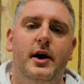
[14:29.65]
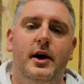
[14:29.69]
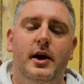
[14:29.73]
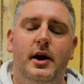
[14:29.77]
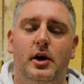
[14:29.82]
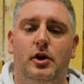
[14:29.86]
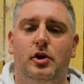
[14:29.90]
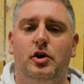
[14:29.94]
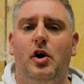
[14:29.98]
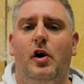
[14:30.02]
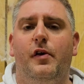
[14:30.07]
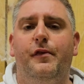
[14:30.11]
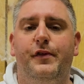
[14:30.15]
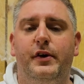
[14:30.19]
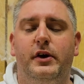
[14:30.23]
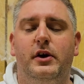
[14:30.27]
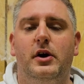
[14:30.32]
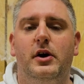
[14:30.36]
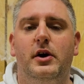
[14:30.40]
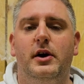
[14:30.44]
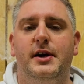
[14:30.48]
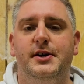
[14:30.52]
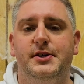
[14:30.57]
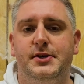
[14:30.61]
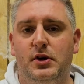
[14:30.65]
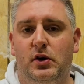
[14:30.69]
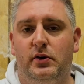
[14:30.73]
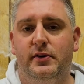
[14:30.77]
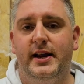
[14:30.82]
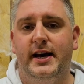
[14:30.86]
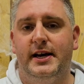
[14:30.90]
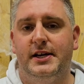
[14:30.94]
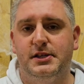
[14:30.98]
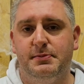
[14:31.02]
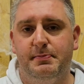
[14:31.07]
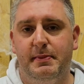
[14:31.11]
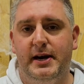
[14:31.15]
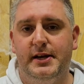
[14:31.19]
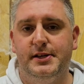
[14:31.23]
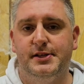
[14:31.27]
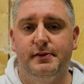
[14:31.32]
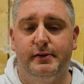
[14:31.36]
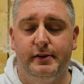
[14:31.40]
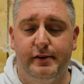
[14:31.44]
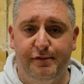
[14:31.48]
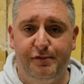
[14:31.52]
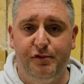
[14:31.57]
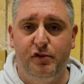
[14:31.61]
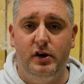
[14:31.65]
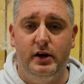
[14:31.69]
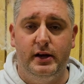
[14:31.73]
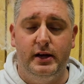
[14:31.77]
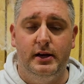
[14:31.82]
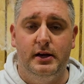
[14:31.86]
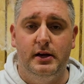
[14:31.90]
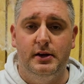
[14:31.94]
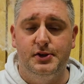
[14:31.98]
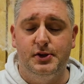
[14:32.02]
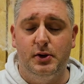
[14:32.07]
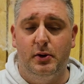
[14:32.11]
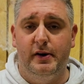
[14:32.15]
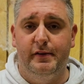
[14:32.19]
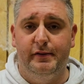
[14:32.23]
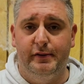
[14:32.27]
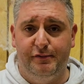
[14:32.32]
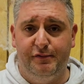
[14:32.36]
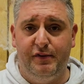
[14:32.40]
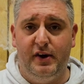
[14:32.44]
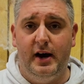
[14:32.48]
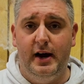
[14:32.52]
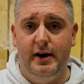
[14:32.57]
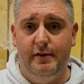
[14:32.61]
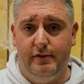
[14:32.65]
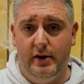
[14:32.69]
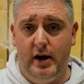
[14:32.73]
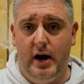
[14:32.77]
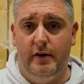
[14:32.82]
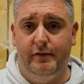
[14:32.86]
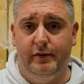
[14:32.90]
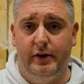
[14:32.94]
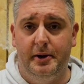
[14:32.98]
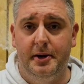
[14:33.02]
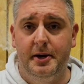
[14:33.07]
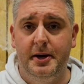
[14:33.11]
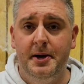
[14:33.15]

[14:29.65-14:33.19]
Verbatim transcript: and Gothica is your next maze of the three, sorry, of the five rather.